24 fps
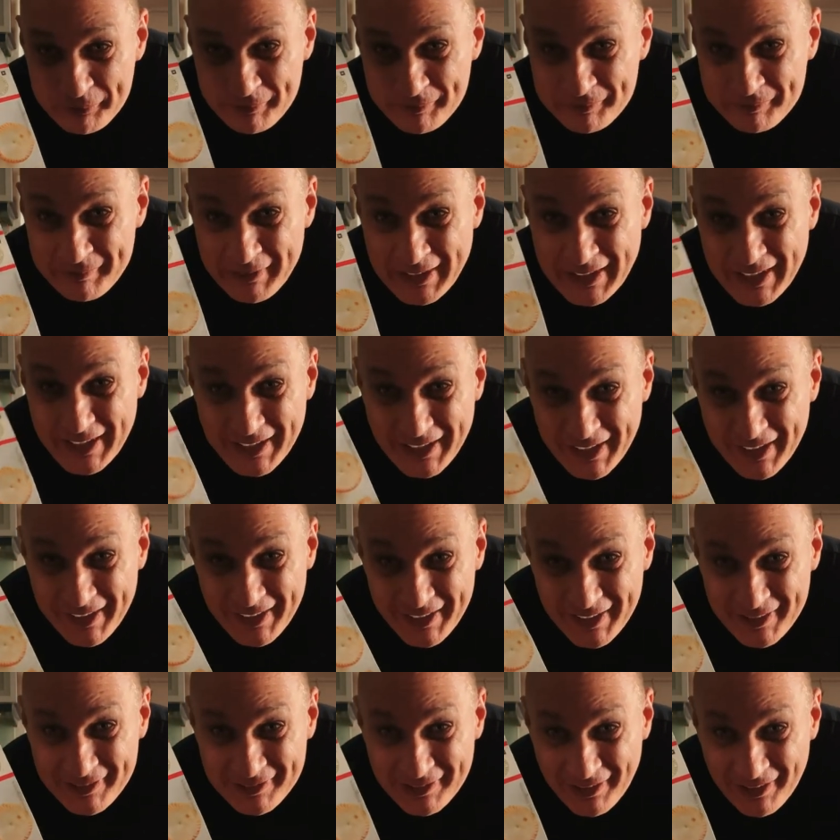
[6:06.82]
me getting
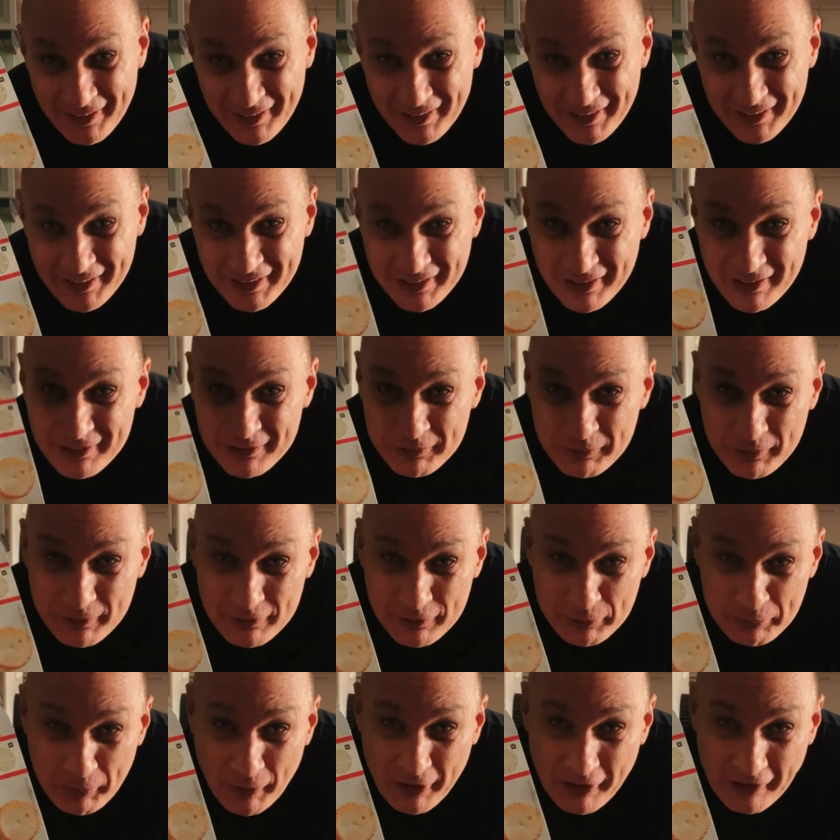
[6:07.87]
into the Christmas
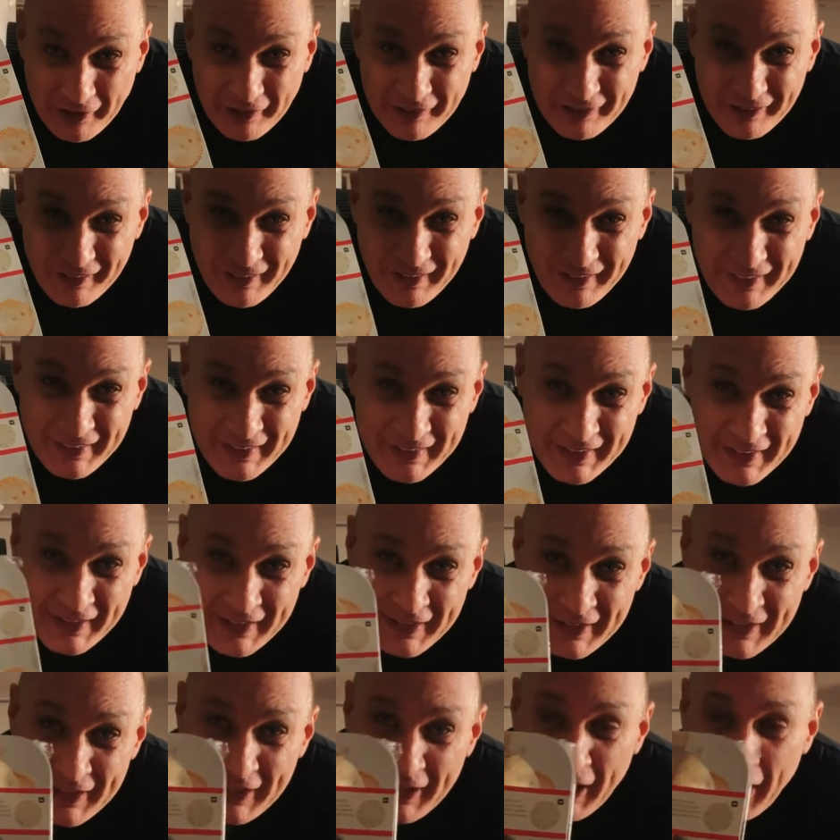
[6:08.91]
spirit.
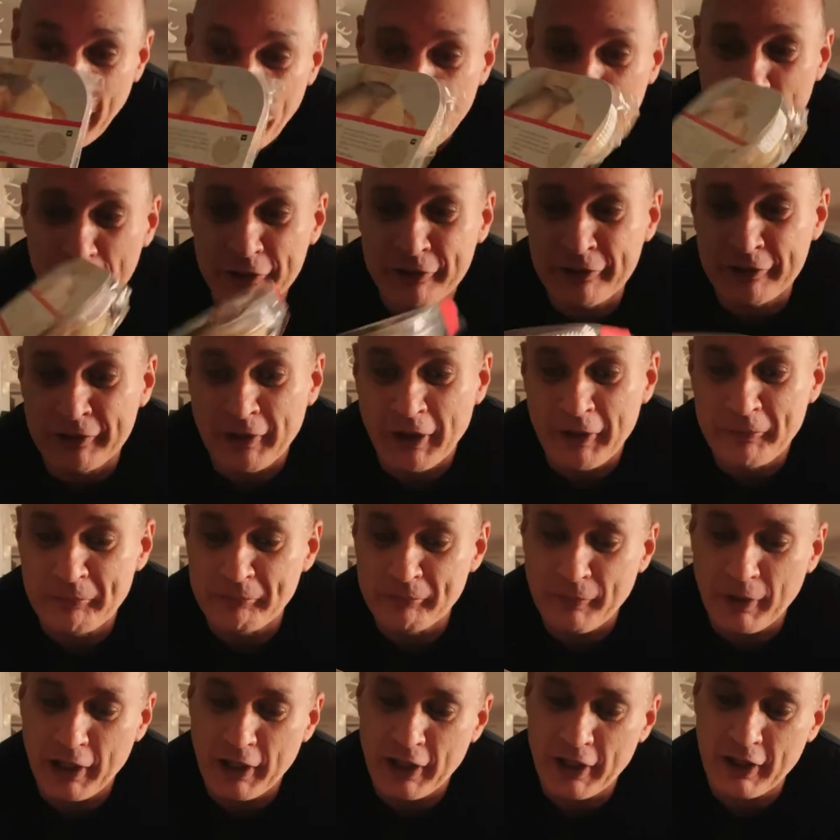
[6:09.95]
I got some
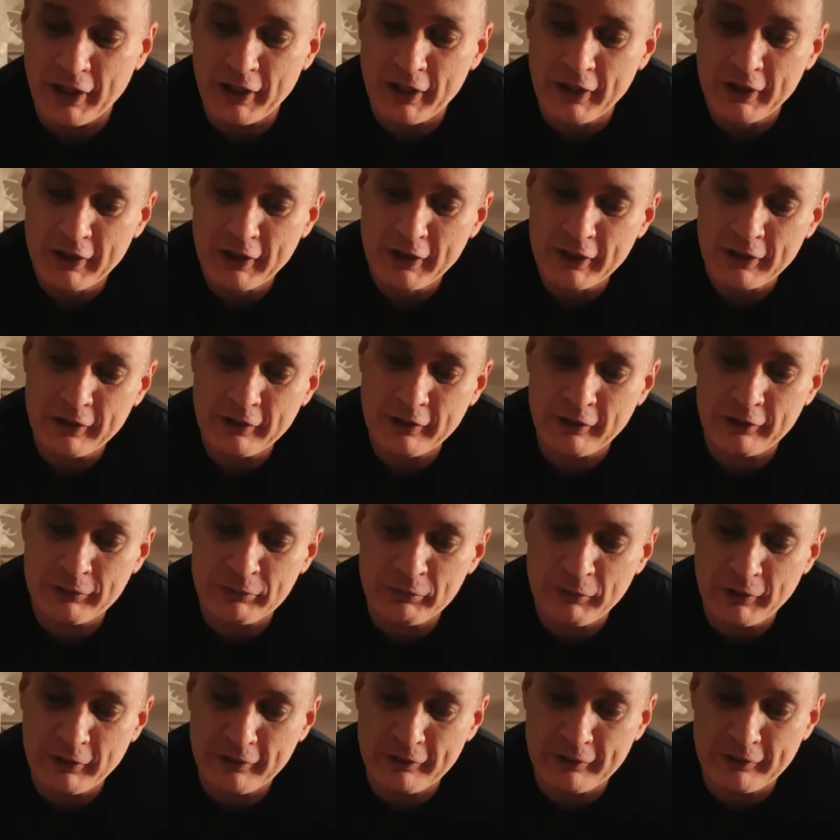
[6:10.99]
uh,
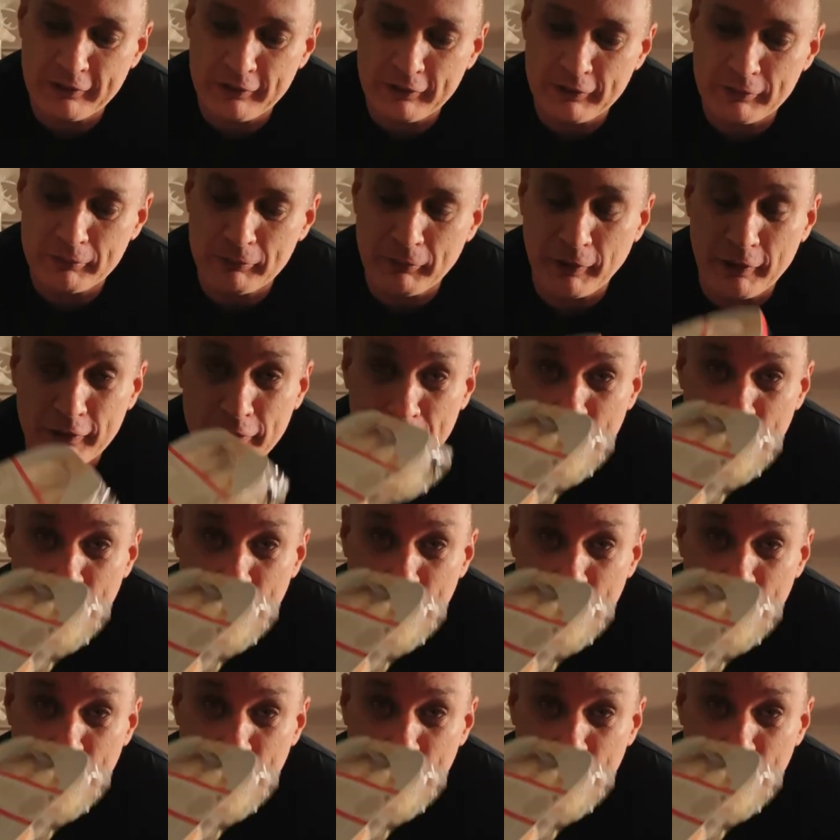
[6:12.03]
Christmas mince